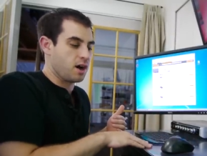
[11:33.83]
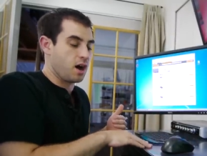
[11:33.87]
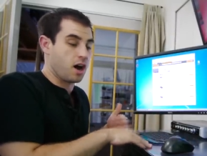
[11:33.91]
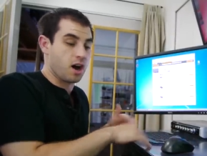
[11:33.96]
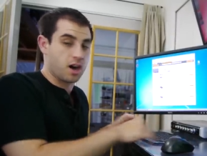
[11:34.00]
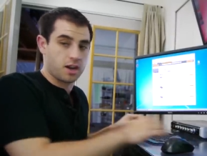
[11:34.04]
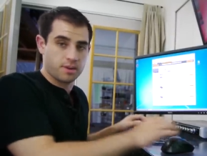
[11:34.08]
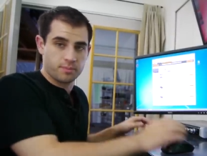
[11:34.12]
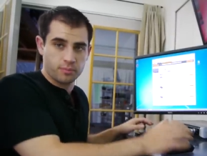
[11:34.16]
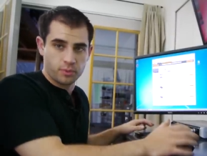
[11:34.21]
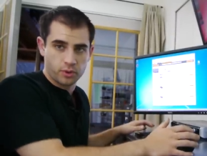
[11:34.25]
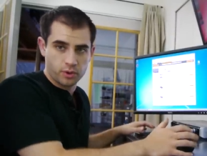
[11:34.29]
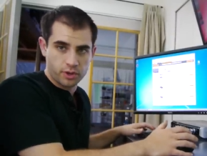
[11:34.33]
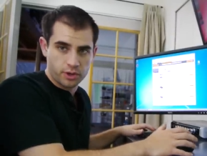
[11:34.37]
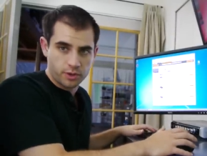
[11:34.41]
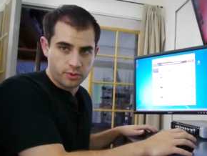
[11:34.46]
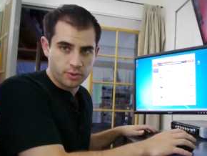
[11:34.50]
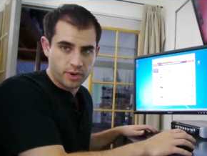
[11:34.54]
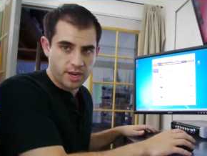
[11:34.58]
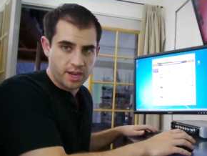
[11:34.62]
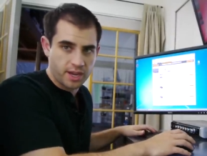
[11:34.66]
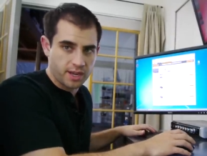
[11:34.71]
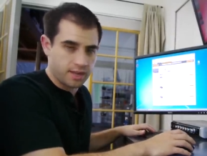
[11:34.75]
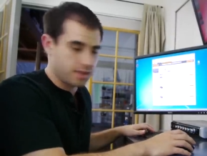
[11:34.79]

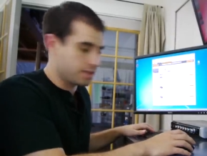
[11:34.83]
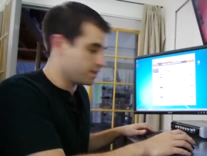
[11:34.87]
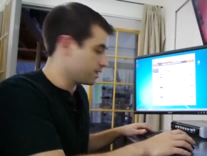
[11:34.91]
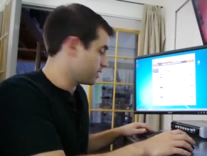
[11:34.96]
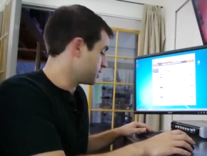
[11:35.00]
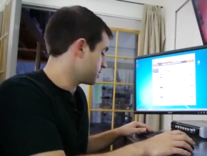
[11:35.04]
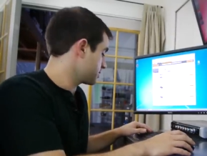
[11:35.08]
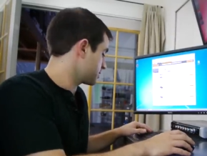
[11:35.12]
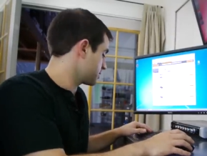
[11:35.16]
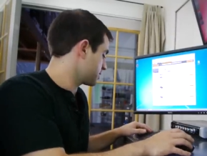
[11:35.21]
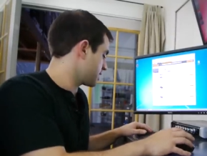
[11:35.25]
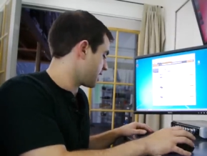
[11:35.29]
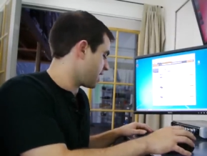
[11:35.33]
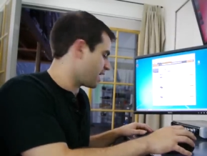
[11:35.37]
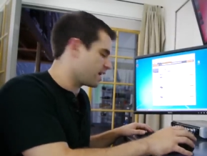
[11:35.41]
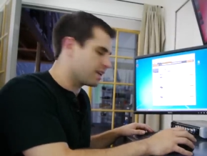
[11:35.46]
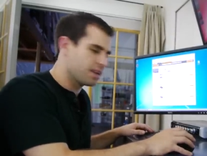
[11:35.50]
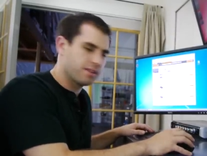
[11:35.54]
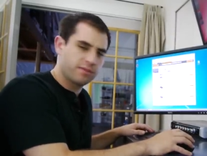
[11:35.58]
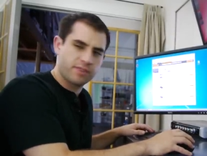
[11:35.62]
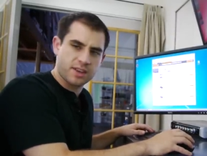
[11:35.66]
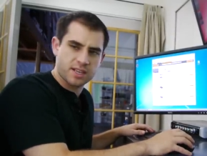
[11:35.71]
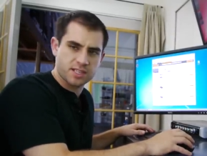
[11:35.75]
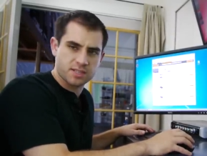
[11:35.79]
onboard RAID
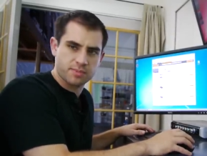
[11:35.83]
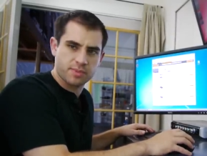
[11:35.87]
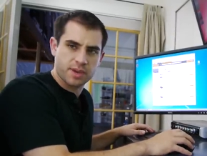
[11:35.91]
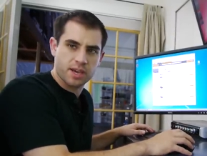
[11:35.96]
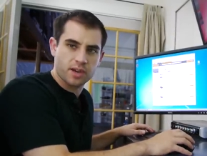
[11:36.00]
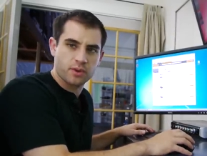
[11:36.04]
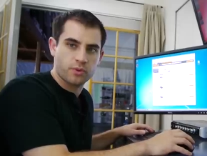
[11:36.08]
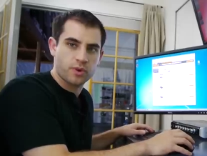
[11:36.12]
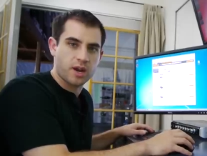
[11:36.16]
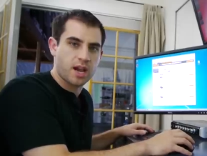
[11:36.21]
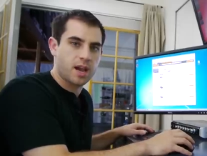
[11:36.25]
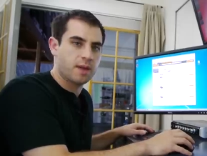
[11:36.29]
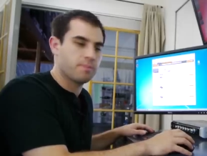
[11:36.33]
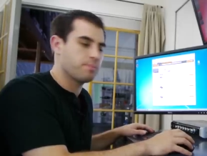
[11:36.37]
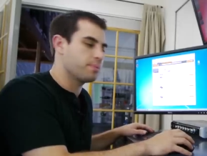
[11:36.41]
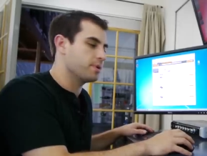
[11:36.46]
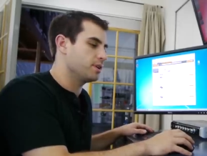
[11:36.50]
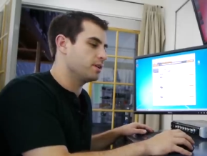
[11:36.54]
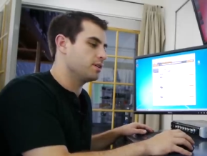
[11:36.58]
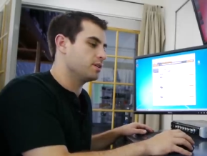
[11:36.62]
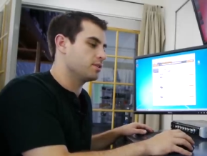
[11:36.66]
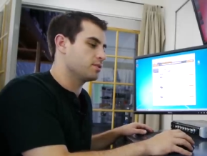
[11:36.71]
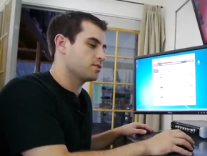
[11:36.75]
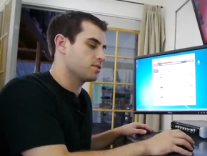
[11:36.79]
kind of has a bad
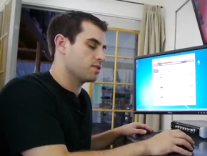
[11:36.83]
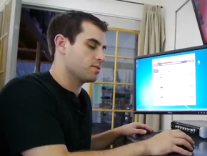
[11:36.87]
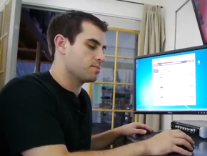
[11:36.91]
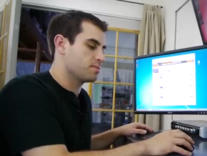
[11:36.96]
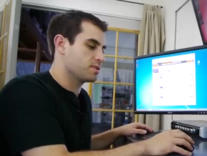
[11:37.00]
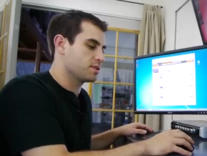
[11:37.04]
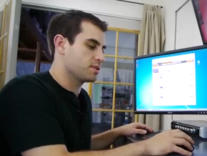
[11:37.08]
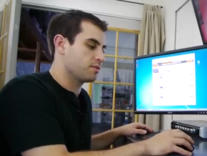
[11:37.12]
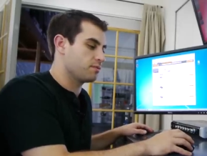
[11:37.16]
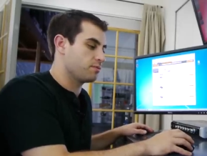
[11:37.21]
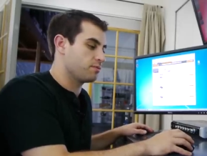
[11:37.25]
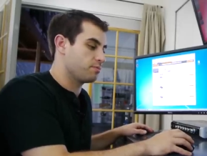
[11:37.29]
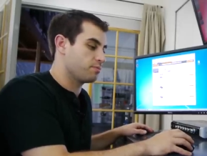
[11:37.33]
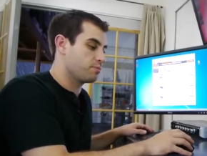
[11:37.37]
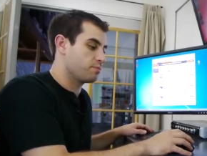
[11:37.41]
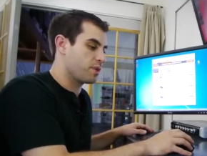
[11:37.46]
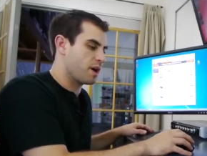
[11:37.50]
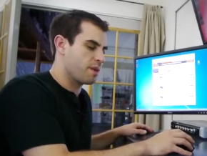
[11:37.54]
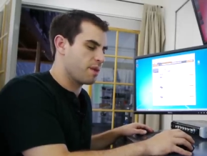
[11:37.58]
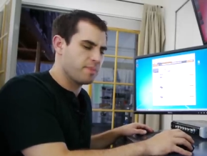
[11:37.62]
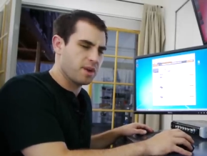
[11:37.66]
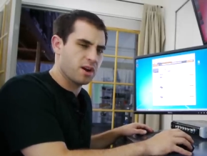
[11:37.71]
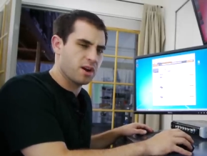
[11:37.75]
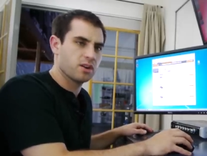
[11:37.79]
rap in terms of
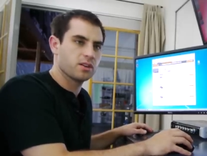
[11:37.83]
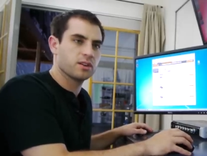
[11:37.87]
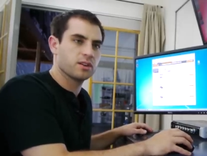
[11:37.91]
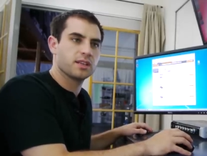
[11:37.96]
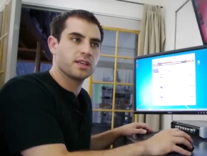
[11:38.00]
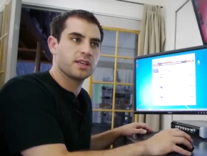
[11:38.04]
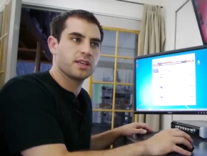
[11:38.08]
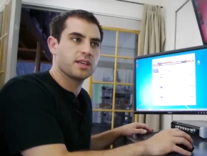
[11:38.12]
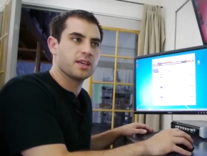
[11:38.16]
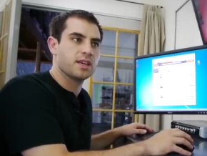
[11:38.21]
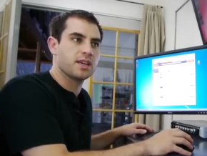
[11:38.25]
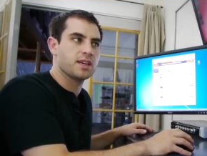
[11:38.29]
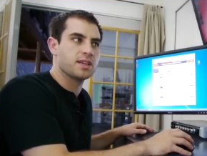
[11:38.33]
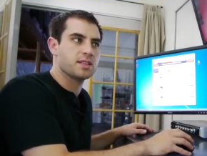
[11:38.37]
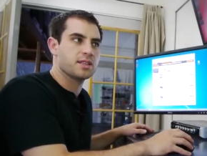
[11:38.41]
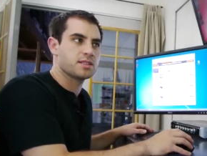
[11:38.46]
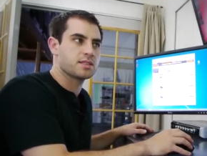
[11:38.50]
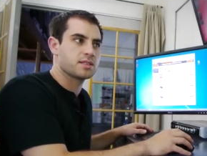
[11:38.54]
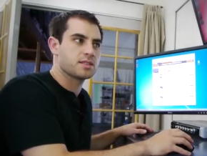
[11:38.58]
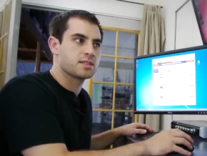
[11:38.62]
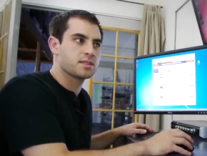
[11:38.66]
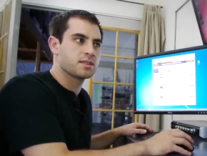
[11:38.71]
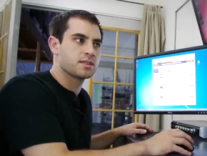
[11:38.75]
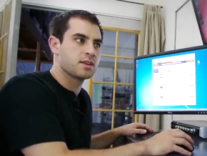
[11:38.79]
primarily
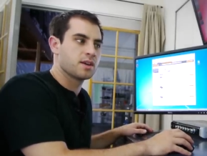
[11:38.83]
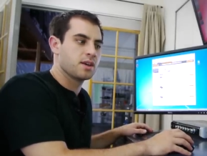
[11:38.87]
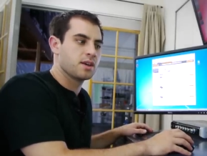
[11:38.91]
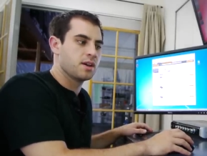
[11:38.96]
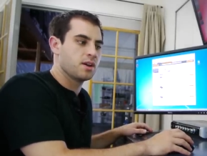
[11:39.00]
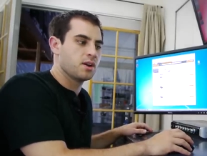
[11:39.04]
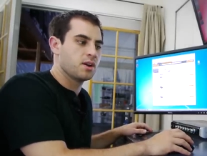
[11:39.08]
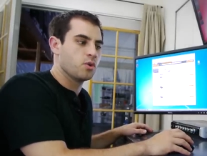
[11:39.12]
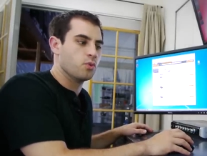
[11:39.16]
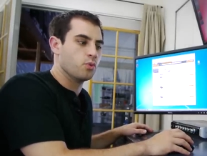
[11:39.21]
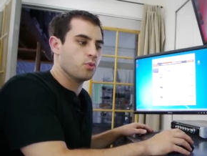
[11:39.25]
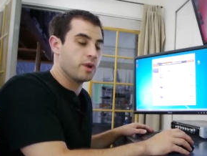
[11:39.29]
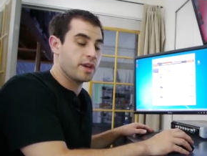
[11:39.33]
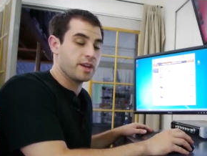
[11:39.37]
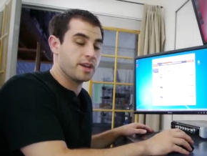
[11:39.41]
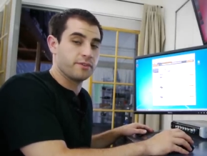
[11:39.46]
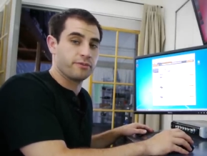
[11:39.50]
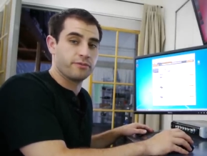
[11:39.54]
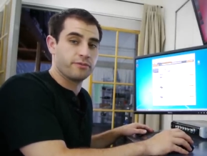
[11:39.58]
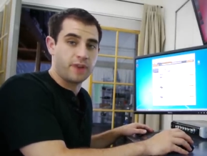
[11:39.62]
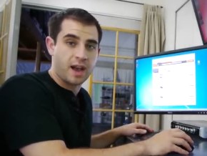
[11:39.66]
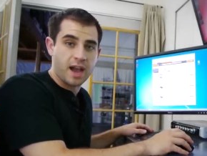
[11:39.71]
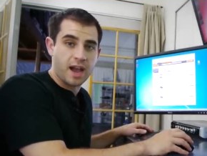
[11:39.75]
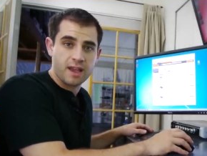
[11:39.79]
its RAID
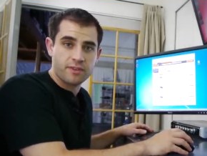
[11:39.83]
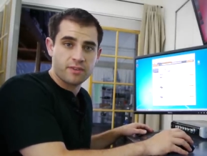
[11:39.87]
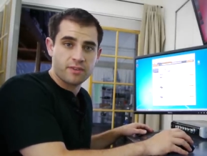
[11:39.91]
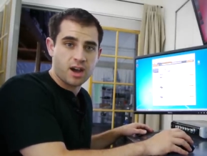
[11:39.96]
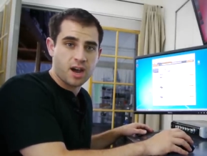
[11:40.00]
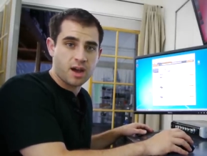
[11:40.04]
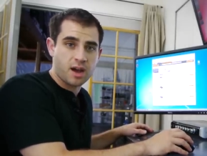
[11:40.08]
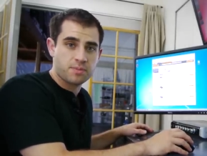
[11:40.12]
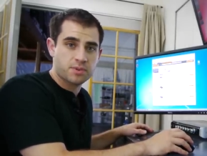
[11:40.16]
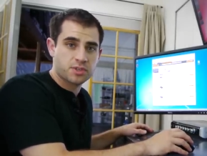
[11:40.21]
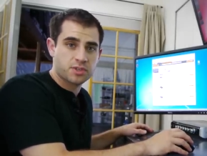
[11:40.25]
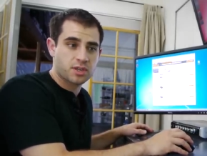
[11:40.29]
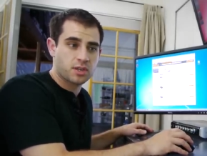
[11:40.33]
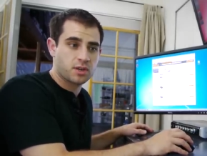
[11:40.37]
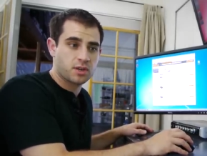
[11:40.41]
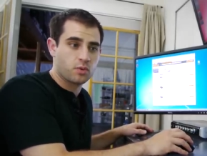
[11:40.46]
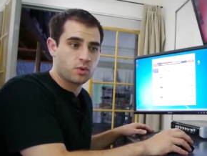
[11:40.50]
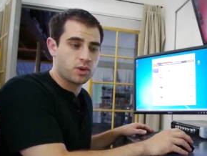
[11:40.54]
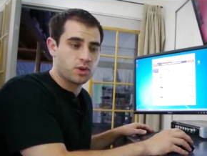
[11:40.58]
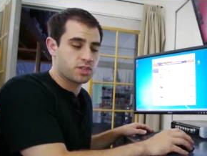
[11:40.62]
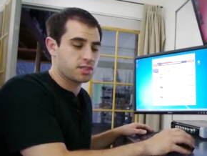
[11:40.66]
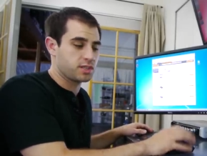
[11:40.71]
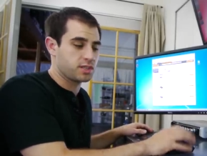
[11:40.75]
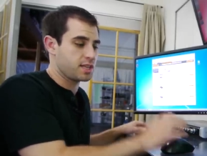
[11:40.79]
five option,
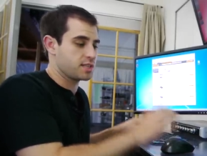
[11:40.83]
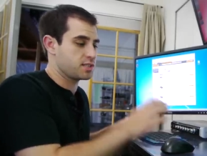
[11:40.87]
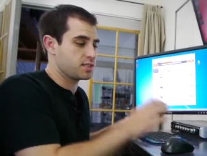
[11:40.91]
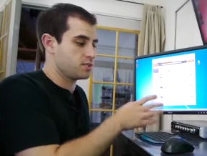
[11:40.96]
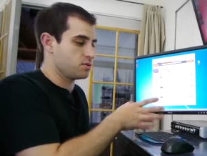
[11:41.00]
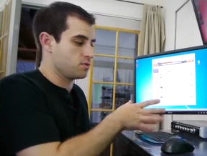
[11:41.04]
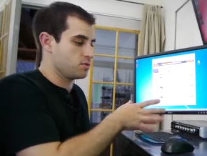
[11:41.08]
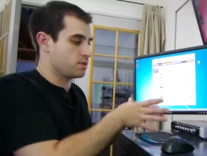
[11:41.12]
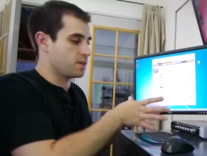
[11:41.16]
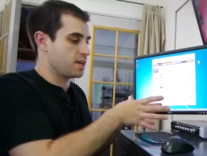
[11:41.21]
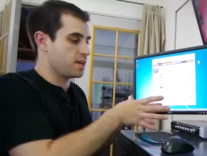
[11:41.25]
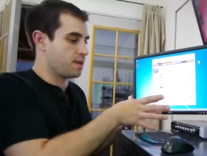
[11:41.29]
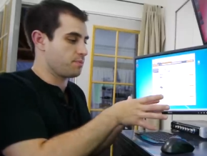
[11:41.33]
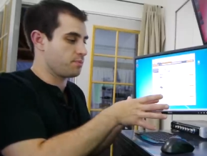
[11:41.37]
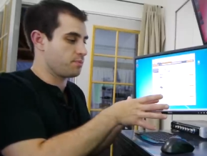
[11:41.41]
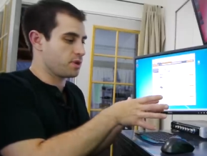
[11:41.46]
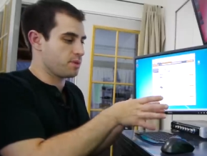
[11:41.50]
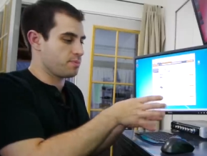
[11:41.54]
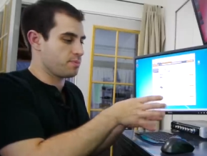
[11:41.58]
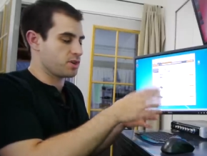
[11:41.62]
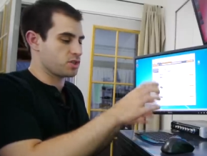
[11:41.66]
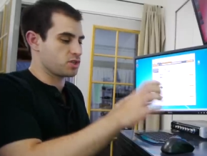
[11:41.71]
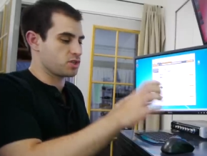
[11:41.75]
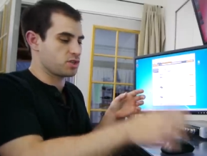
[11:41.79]
which lets you get
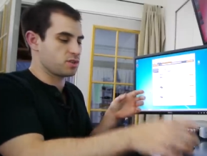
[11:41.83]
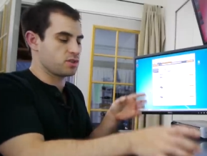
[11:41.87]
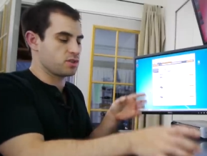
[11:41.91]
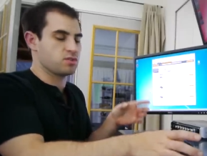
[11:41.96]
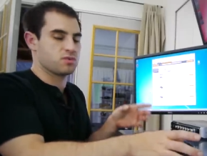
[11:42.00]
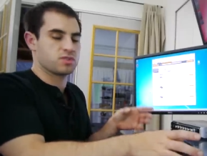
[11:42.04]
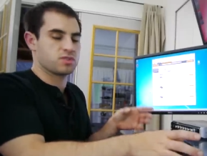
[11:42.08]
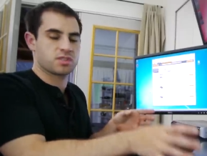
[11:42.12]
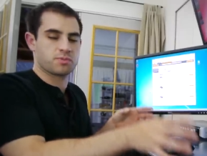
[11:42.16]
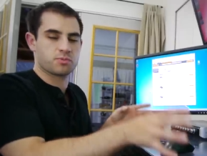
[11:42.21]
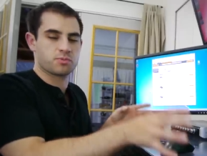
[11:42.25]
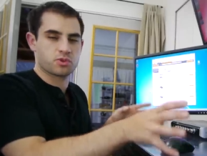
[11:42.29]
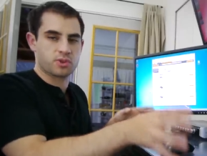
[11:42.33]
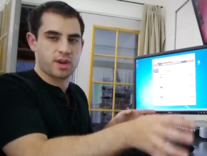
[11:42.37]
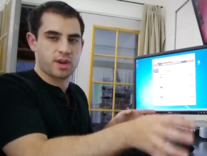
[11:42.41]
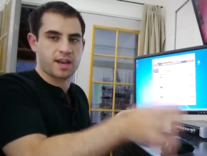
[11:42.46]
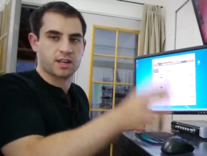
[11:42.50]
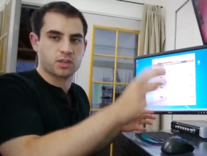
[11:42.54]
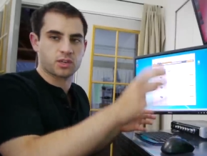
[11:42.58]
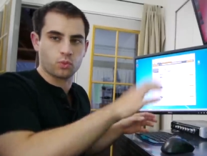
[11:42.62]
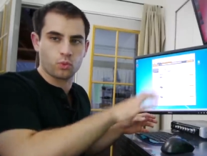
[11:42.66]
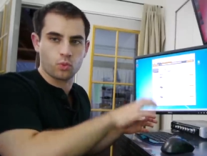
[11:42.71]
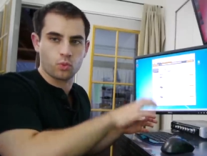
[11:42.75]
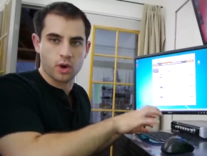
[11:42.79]
pretty much, you
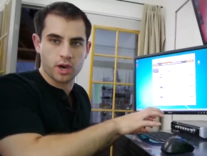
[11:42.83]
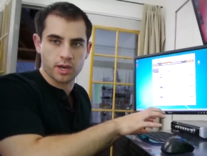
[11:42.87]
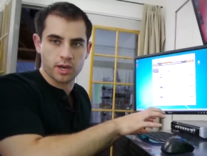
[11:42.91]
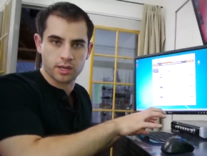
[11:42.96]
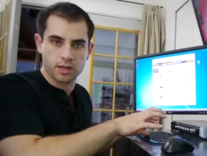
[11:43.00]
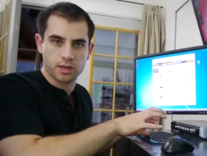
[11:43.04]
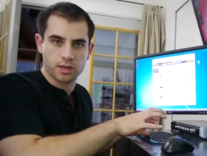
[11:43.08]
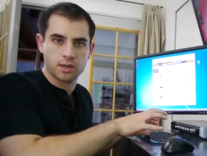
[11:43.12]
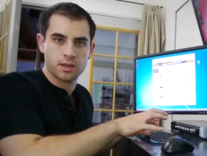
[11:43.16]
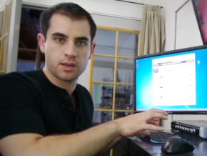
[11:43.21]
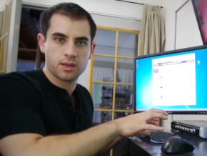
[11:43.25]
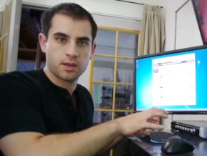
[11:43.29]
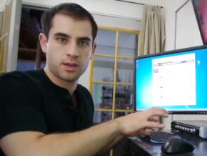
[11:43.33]
subtract one